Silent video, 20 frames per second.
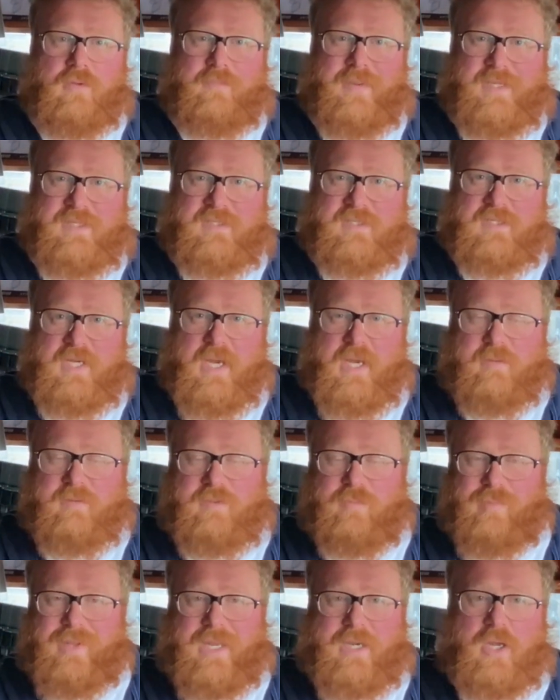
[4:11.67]
the best time
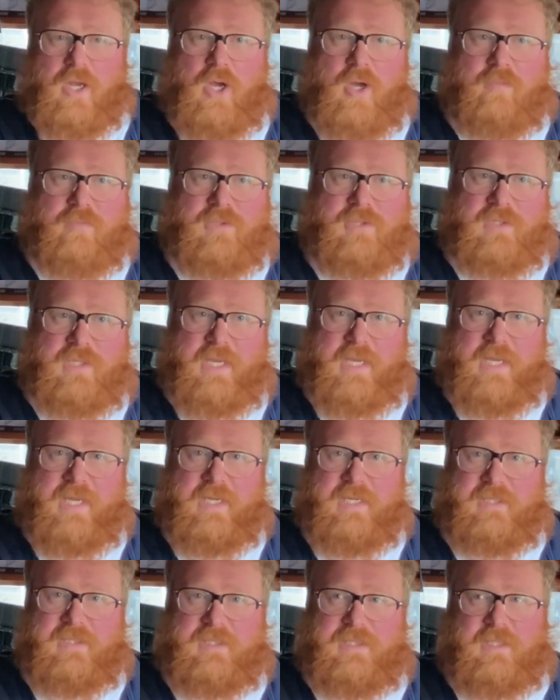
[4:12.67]
to plant hops
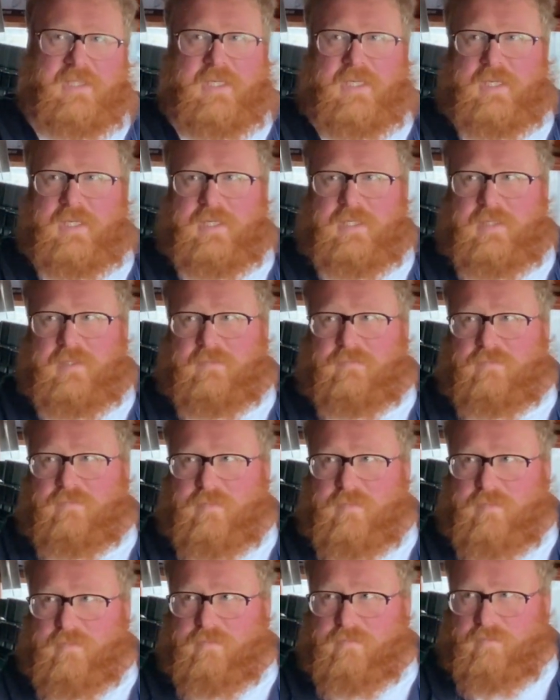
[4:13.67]
is
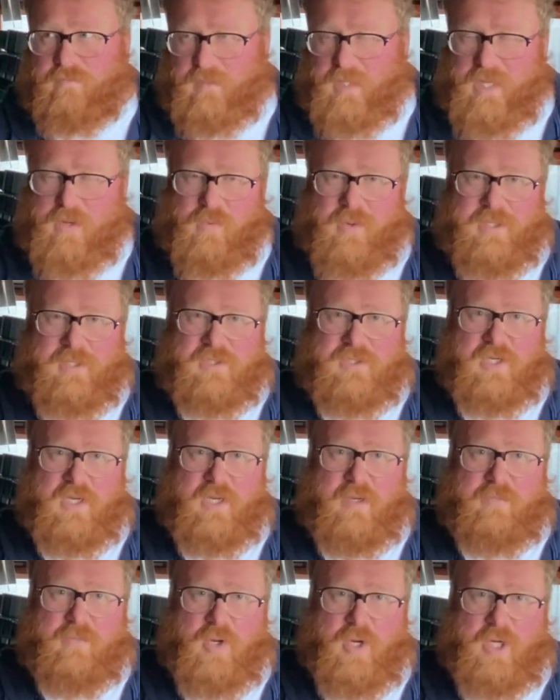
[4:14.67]
late
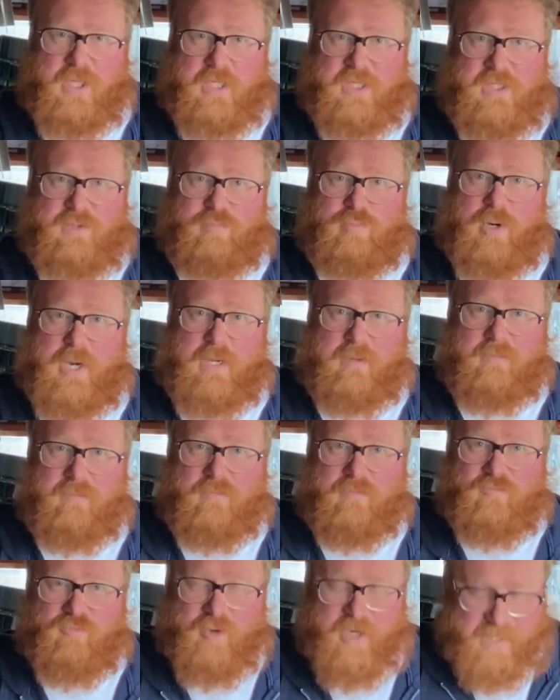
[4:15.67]
winter, early spring,
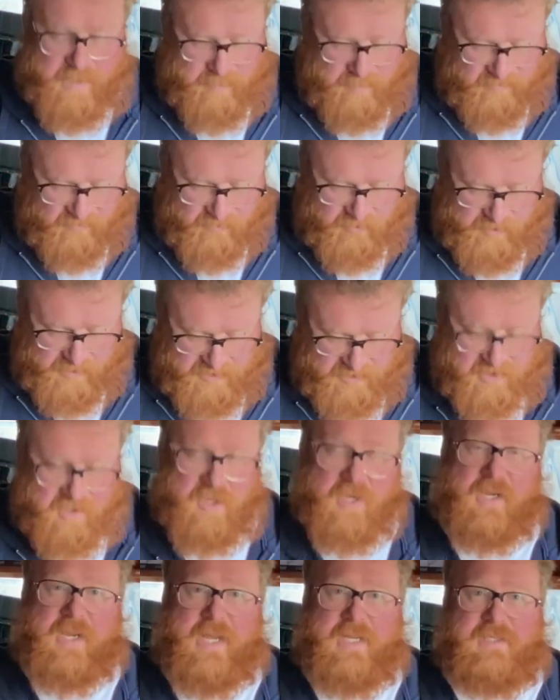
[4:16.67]
really before they
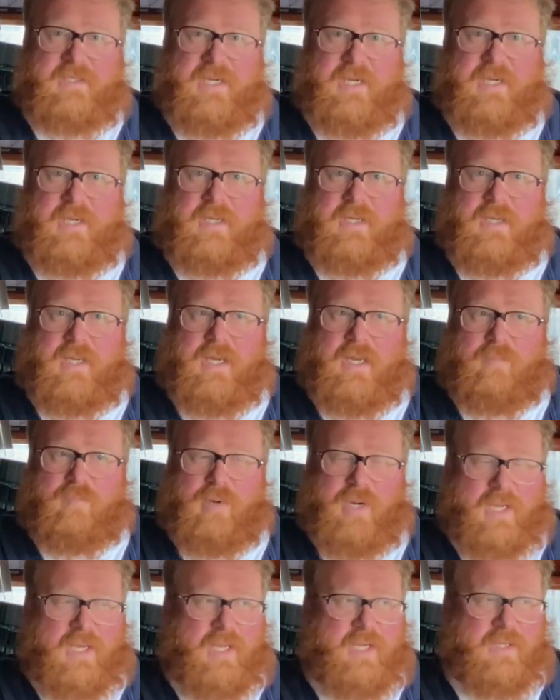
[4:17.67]
start getting
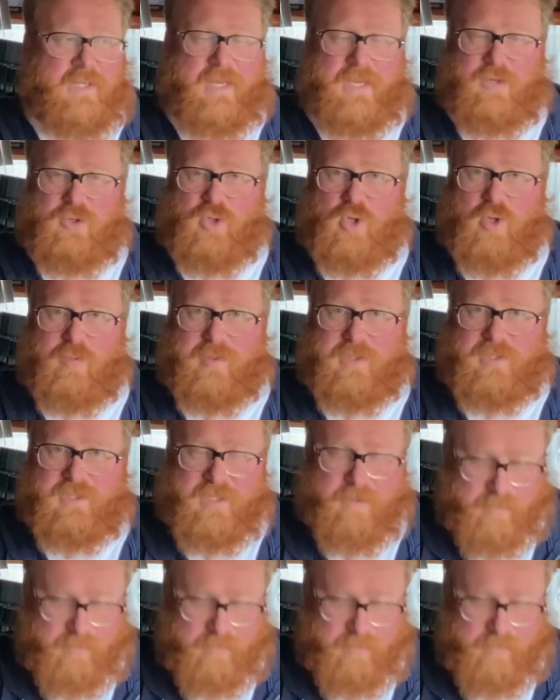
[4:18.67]
breaking their dormancy